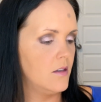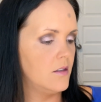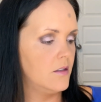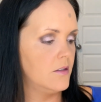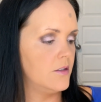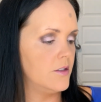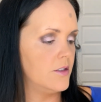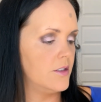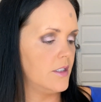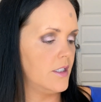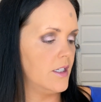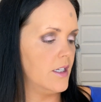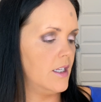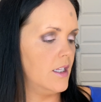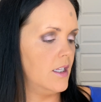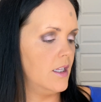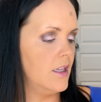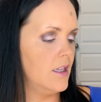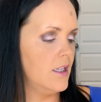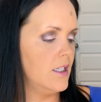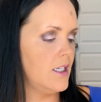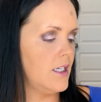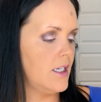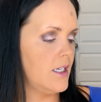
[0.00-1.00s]
Just get a
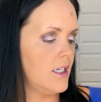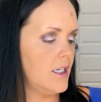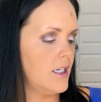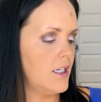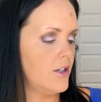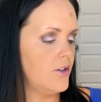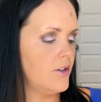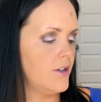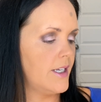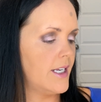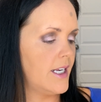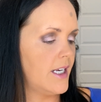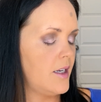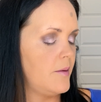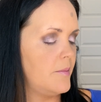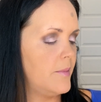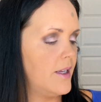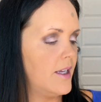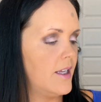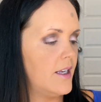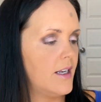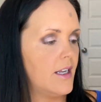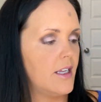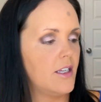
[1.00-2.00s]
little tiny
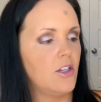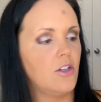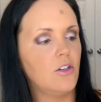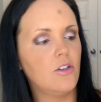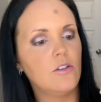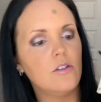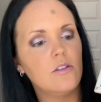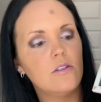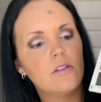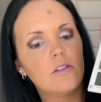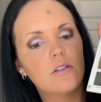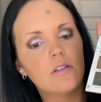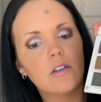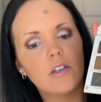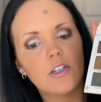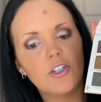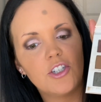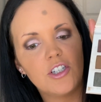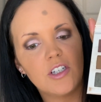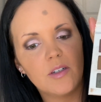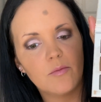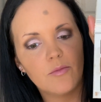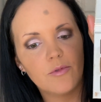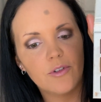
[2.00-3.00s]
bit, and I use a
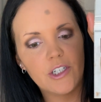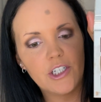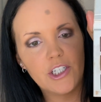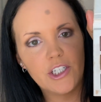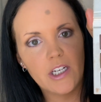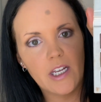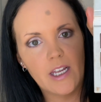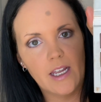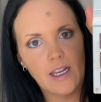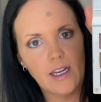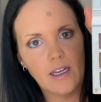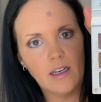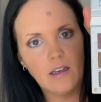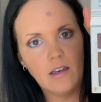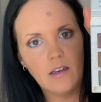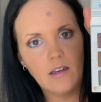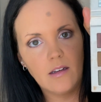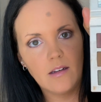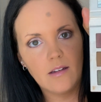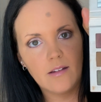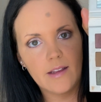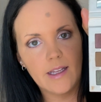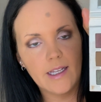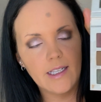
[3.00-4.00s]
shimmery shade
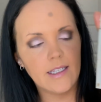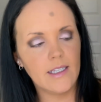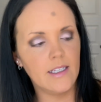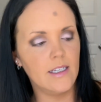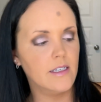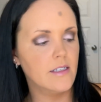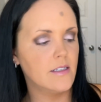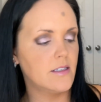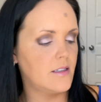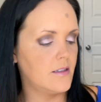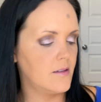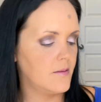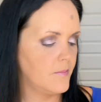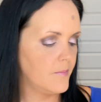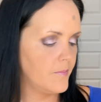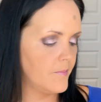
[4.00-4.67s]
like this.